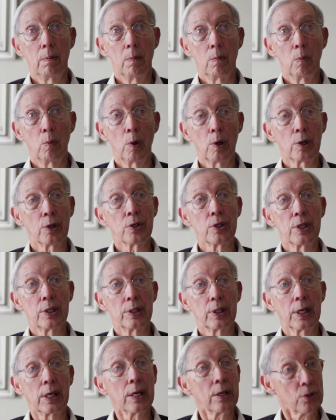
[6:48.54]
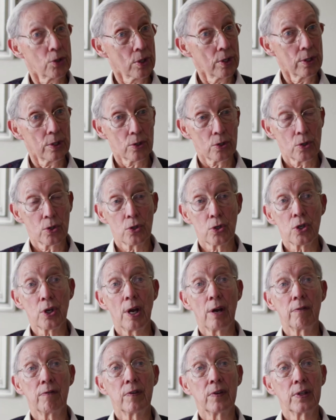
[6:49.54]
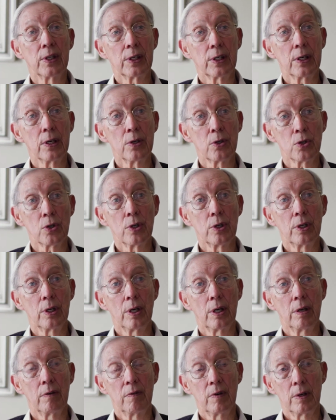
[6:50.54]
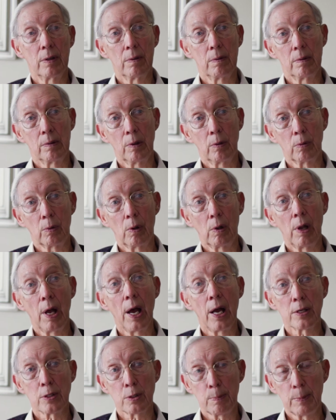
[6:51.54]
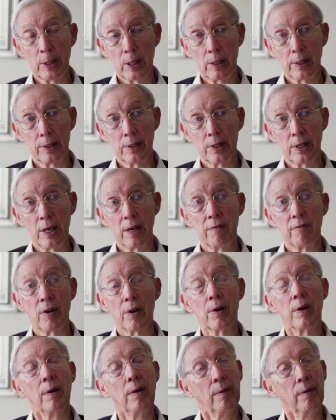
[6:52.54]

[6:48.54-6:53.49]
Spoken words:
works in the kitchen, is a chef in the kitchen of a local hospital in Denver.